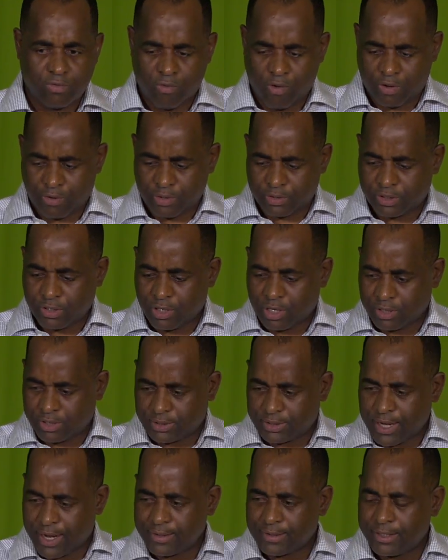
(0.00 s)
work is going to
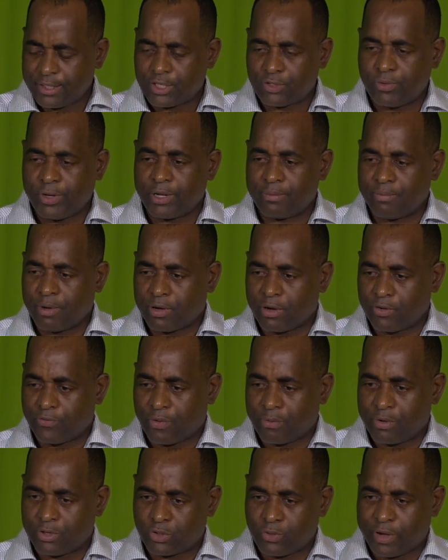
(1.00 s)
start this week, but
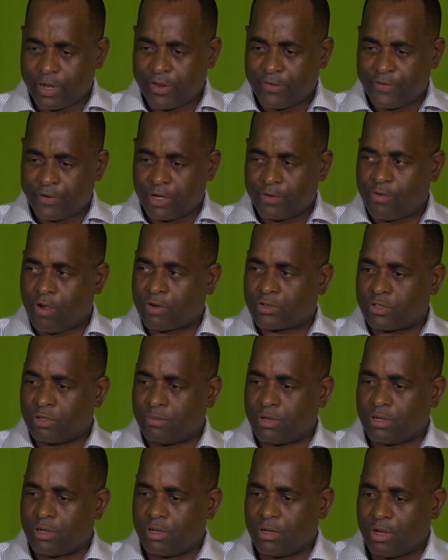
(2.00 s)
from the 23rd of
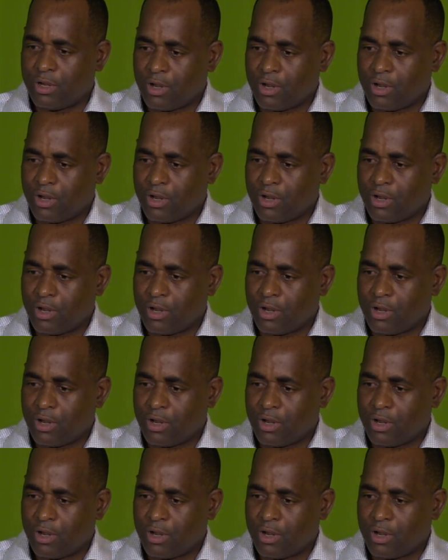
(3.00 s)
October,